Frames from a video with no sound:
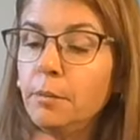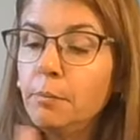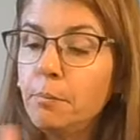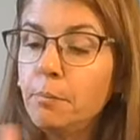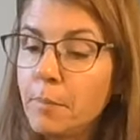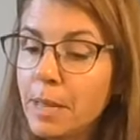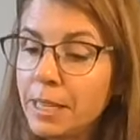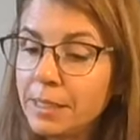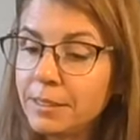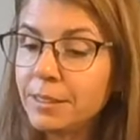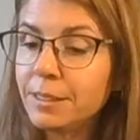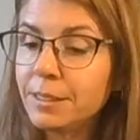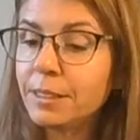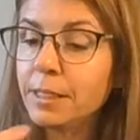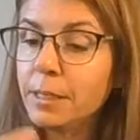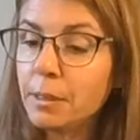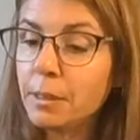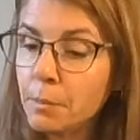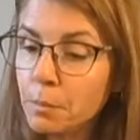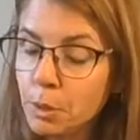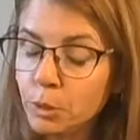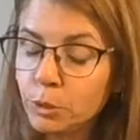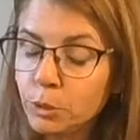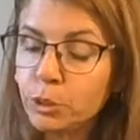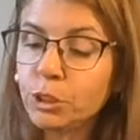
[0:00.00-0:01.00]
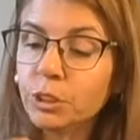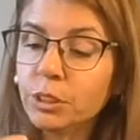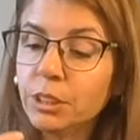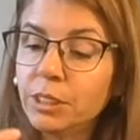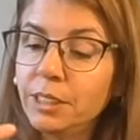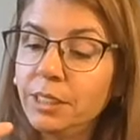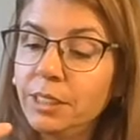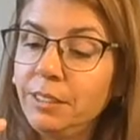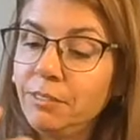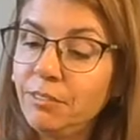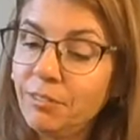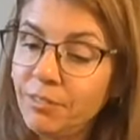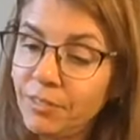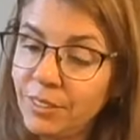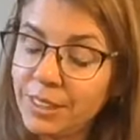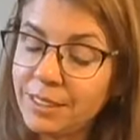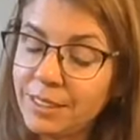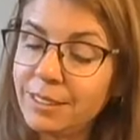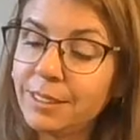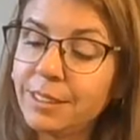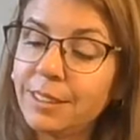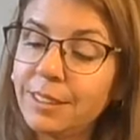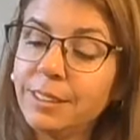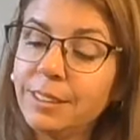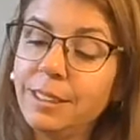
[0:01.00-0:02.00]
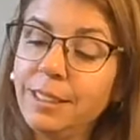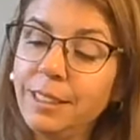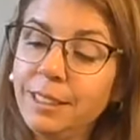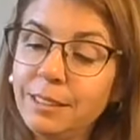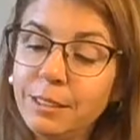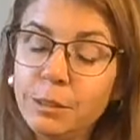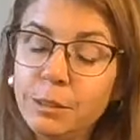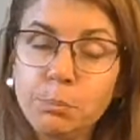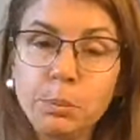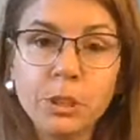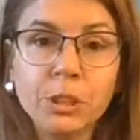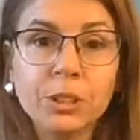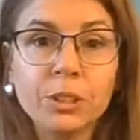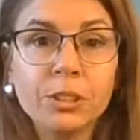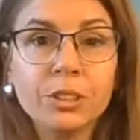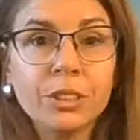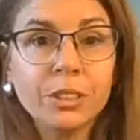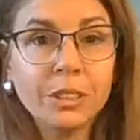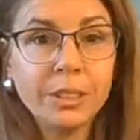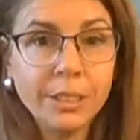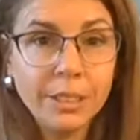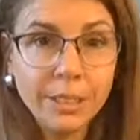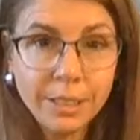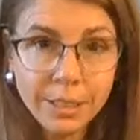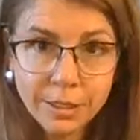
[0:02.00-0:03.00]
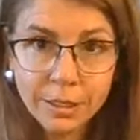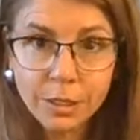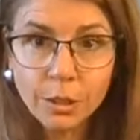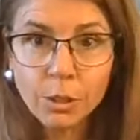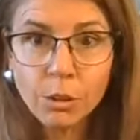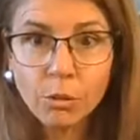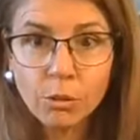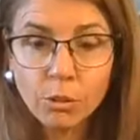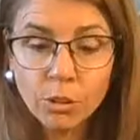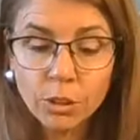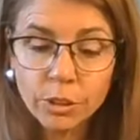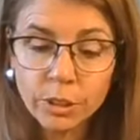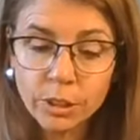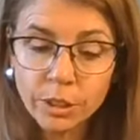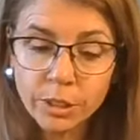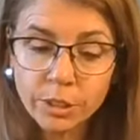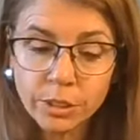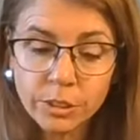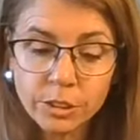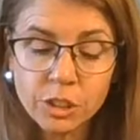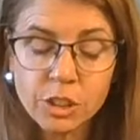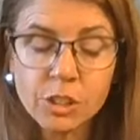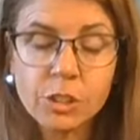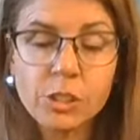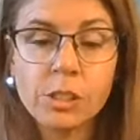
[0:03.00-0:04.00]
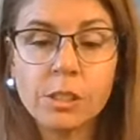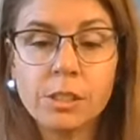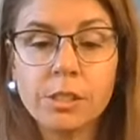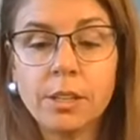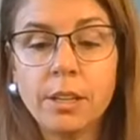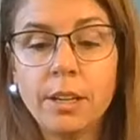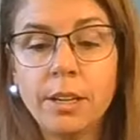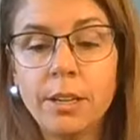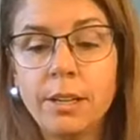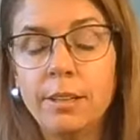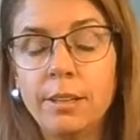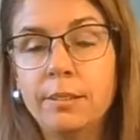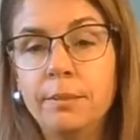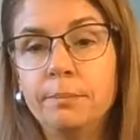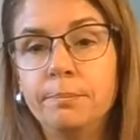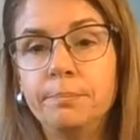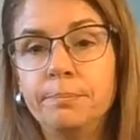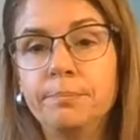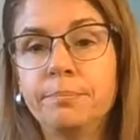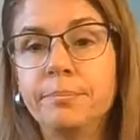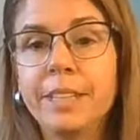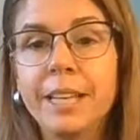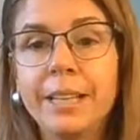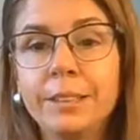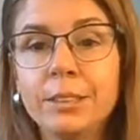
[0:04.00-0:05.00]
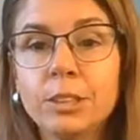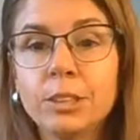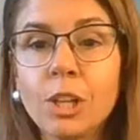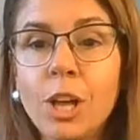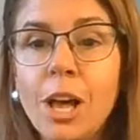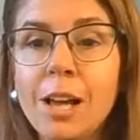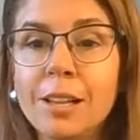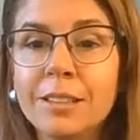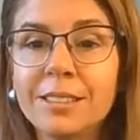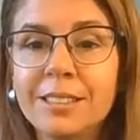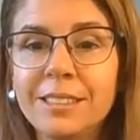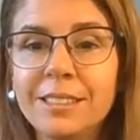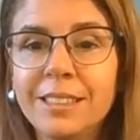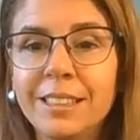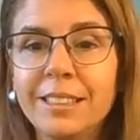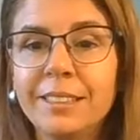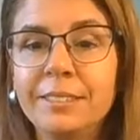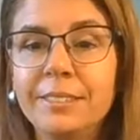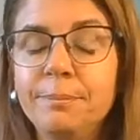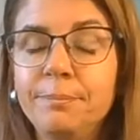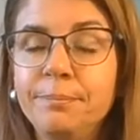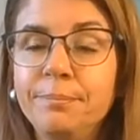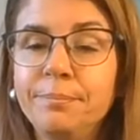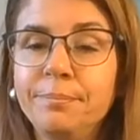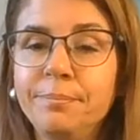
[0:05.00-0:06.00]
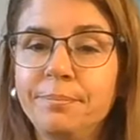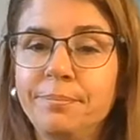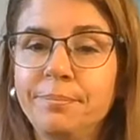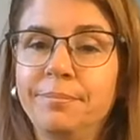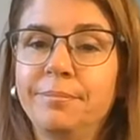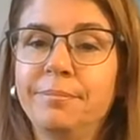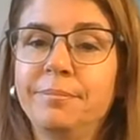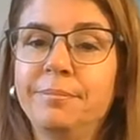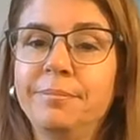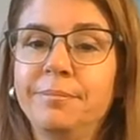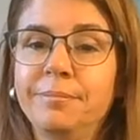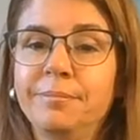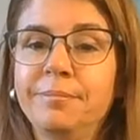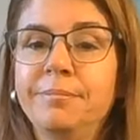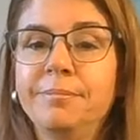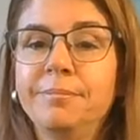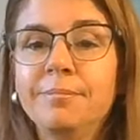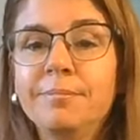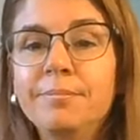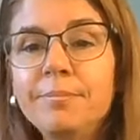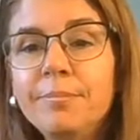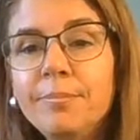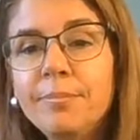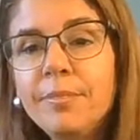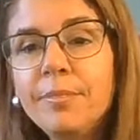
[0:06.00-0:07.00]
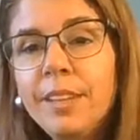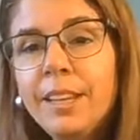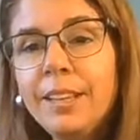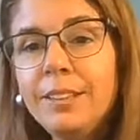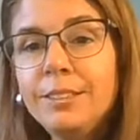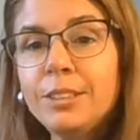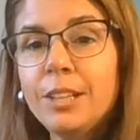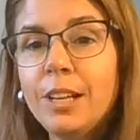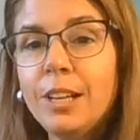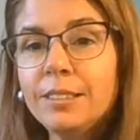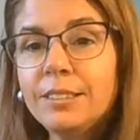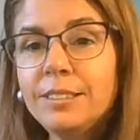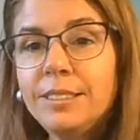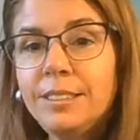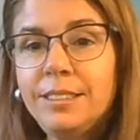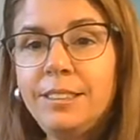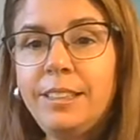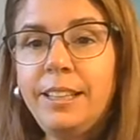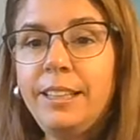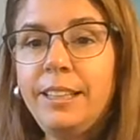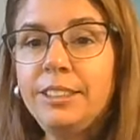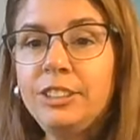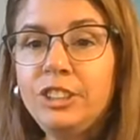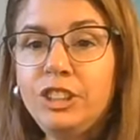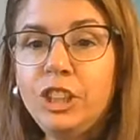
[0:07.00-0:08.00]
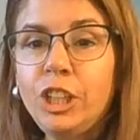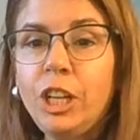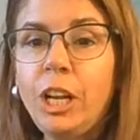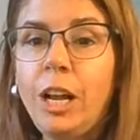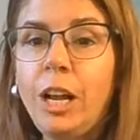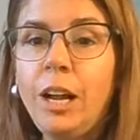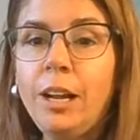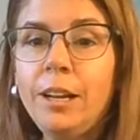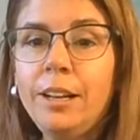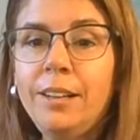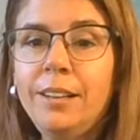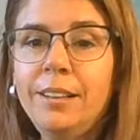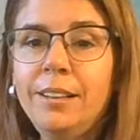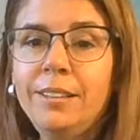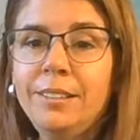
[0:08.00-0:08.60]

mentally, emotionally, physically, spiritually in the corner, just um, exhausted, exhausted like Chuck.